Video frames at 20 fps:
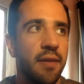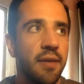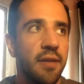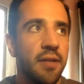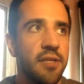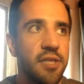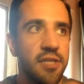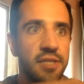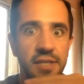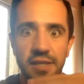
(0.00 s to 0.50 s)

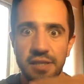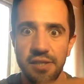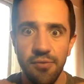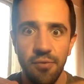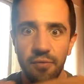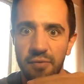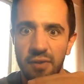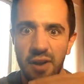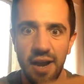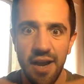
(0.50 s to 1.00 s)
sort
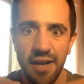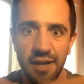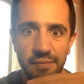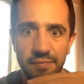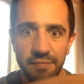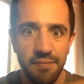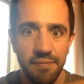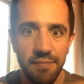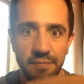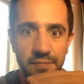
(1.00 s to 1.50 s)
of like
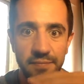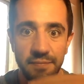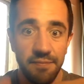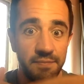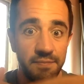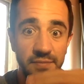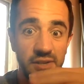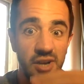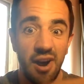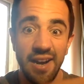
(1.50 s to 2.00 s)

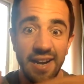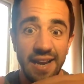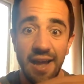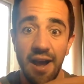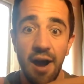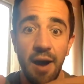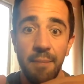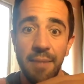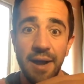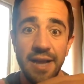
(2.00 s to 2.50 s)
tidy it
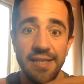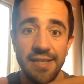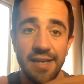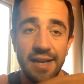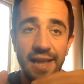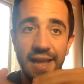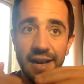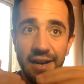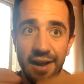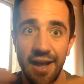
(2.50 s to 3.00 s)
up
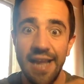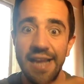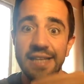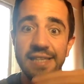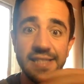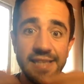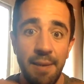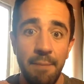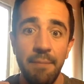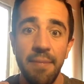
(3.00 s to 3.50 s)
basically. And like he'd
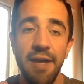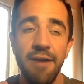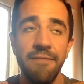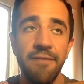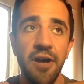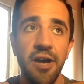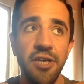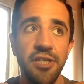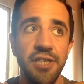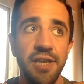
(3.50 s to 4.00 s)
sent me a
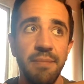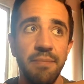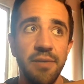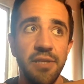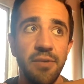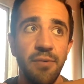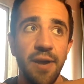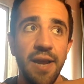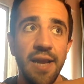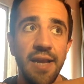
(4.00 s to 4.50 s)
version in
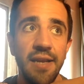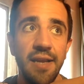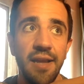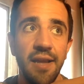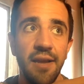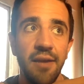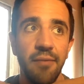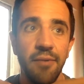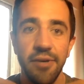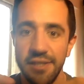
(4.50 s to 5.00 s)
between,
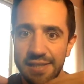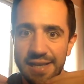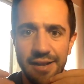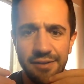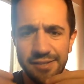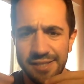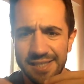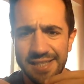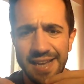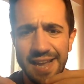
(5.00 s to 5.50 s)
which
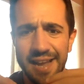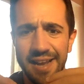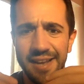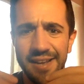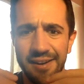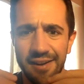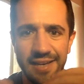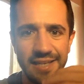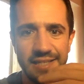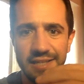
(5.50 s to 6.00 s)
sounds sick.
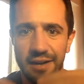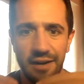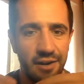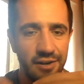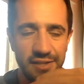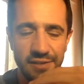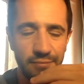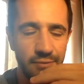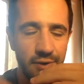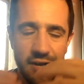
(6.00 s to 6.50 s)
Like he's done
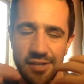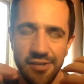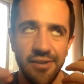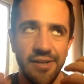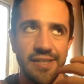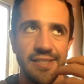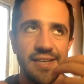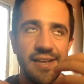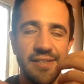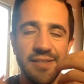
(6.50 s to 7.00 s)
loads of work to it
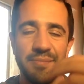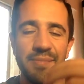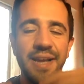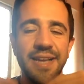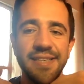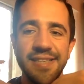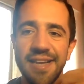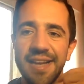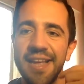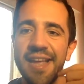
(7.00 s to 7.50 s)
and it sounds
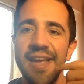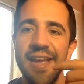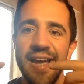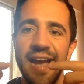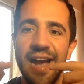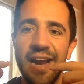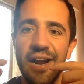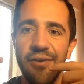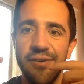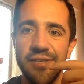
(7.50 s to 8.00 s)
amazing.
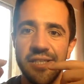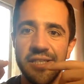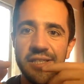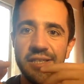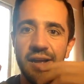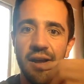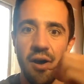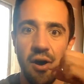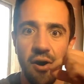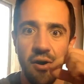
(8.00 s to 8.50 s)
And I was just
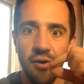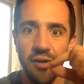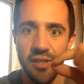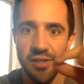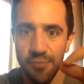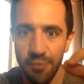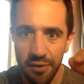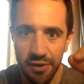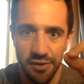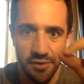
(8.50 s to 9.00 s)
like, I
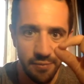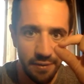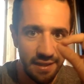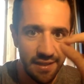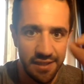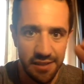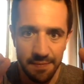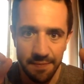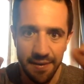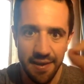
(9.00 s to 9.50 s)
just want to tweak
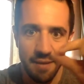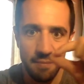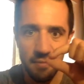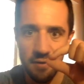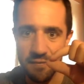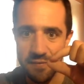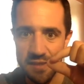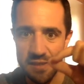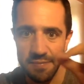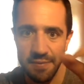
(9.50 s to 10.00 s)
this bit and
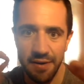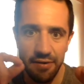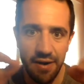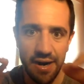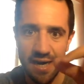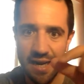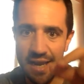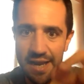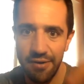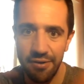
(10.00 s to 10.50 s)
move this bit
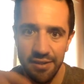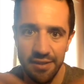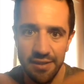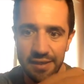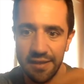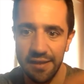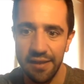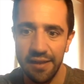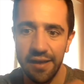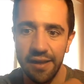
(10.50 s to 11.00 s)
around here and
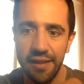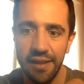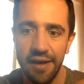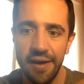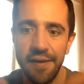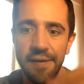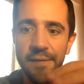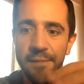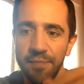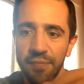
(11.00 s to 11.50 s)
and
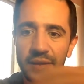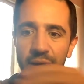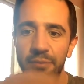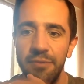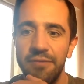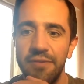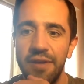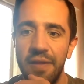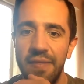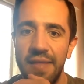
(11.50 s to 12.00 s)

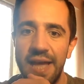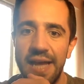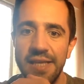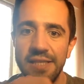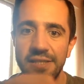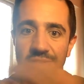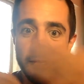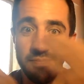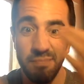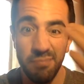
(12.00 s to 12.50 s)
we've done that.
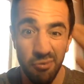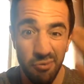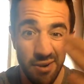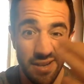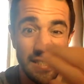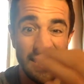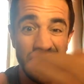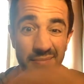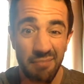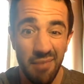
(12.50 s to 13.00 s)
So it's
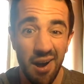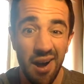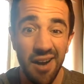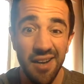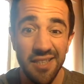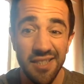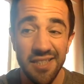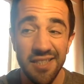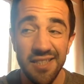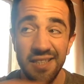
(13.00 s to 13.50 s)
pretty
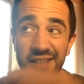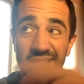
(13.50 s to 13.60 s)
much,